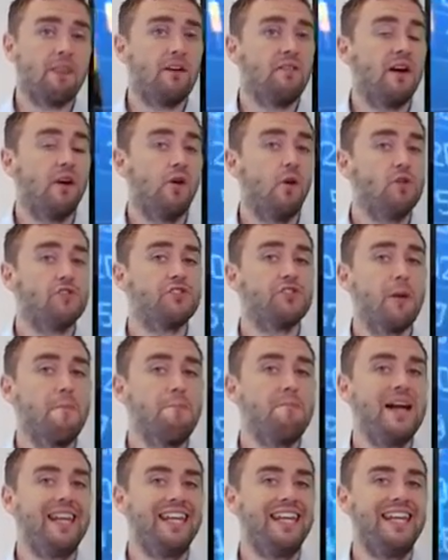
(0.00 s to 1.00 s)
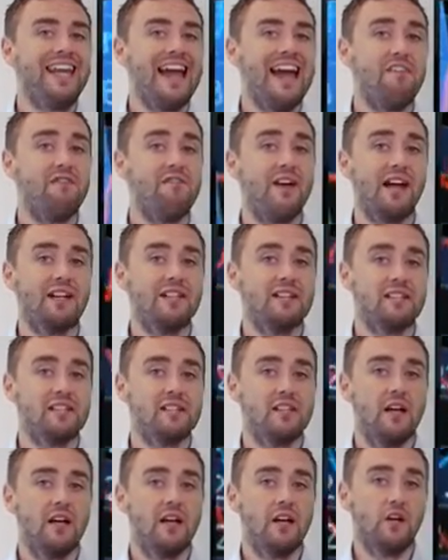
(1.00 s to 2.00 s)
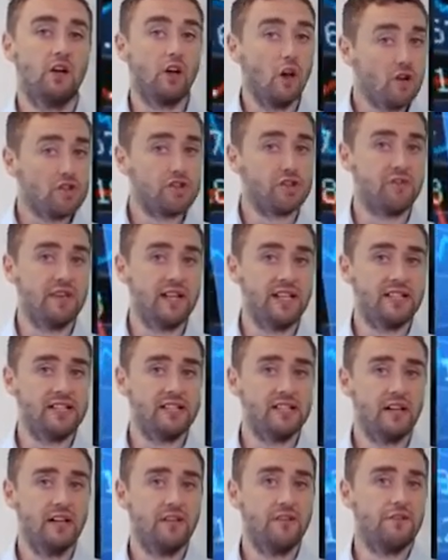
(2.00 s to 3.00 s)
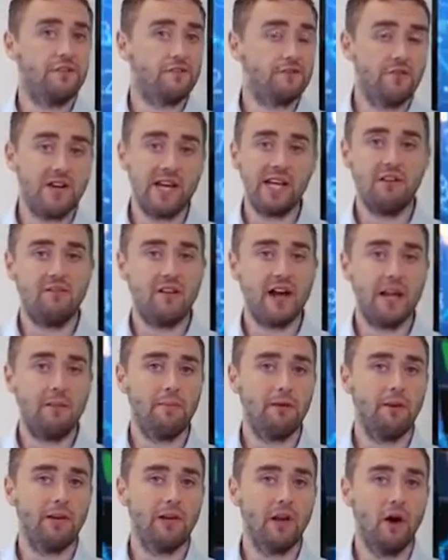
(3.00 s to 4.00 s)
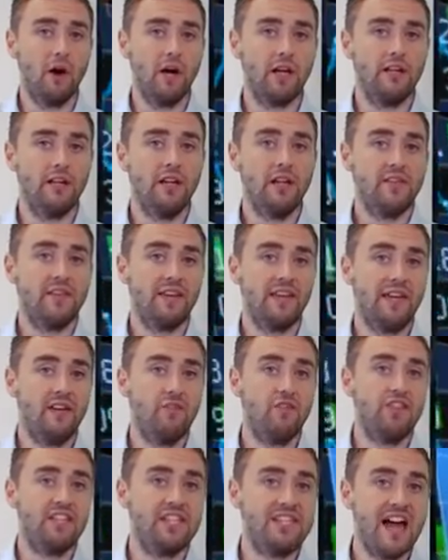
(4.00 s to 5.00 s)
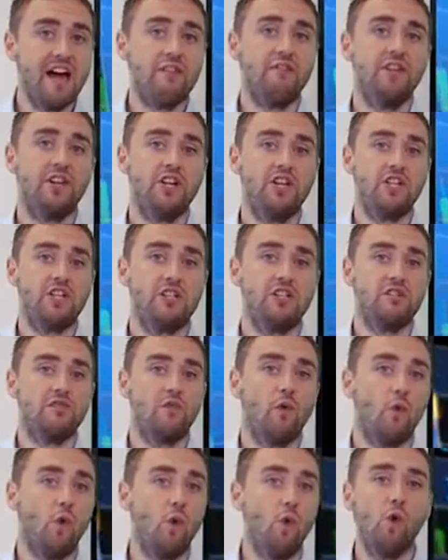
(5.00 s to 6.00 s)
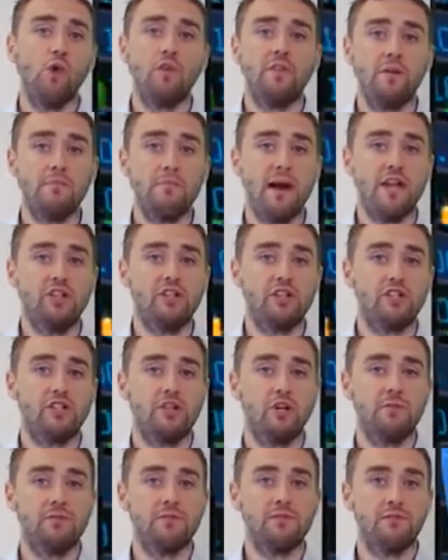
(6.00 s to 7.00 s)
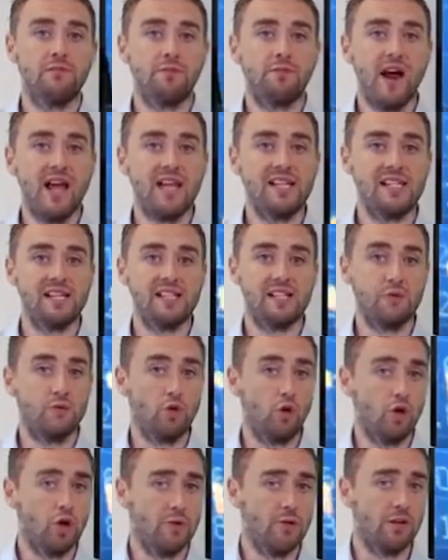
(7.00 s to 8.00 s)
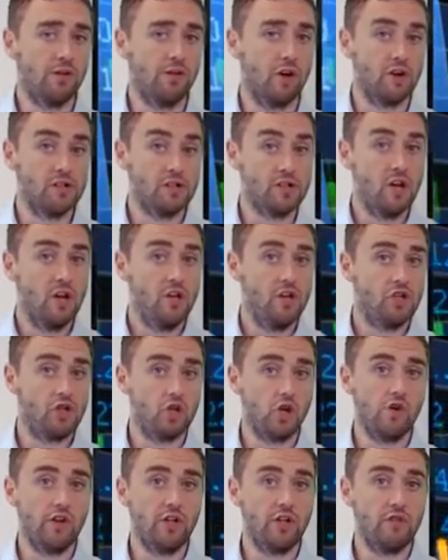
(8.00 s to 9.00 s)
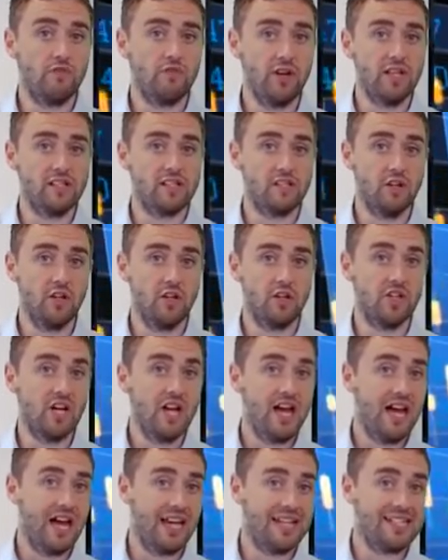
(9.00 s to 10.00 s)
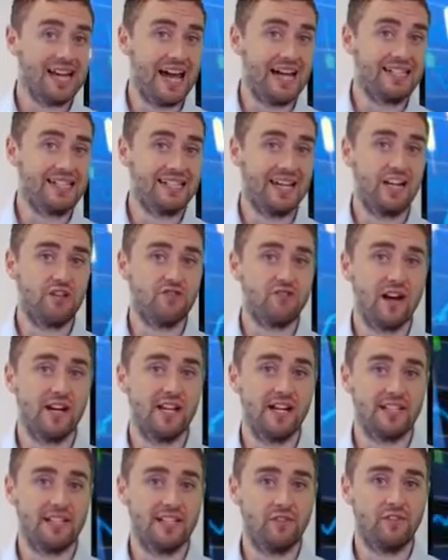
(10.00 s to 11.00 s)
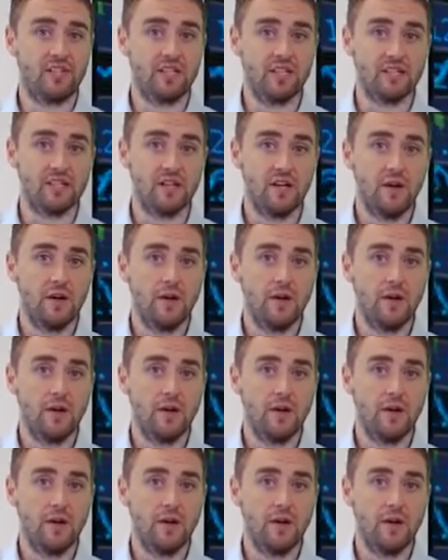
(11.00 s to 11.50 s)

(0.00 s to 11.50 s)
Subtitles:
There are also many FX glossaries freely available online that give you the definitions for all of the major terms and phrases that you will come across during your research and day-to-day trading activities.